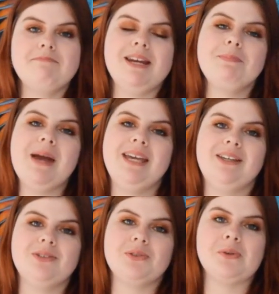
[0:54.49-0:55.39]
Many
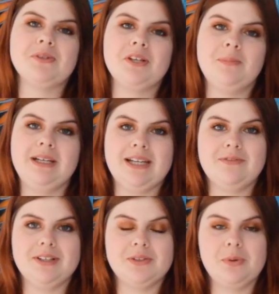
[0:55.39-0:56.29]
pagans also
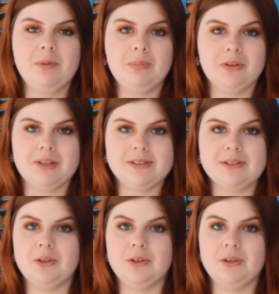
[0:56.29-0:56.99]
believe in twin brothers